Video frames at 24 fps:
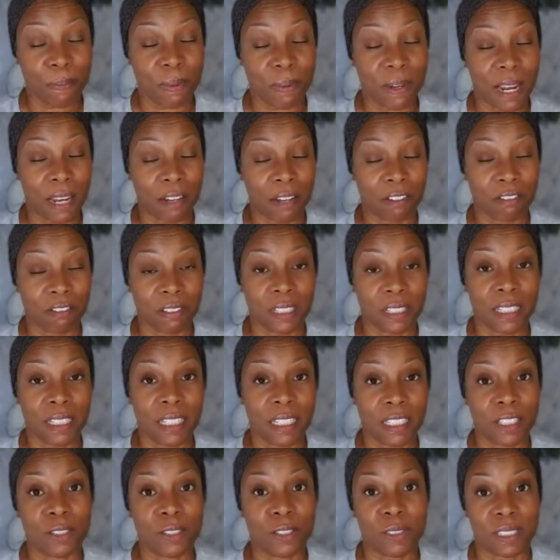but I really
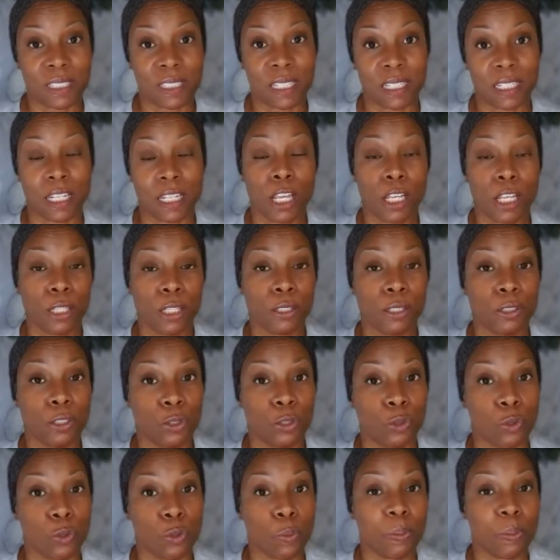use it
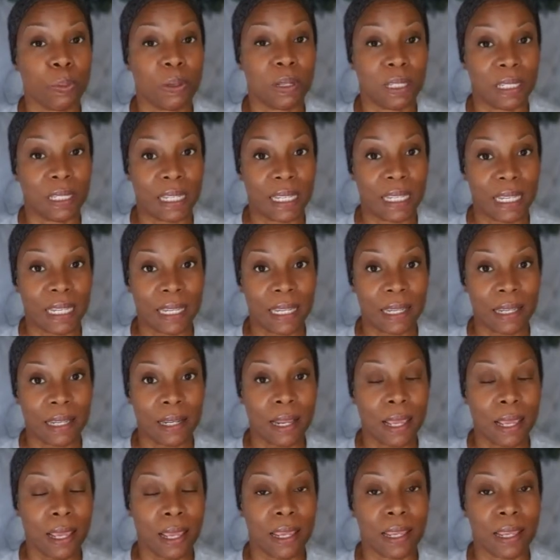to plan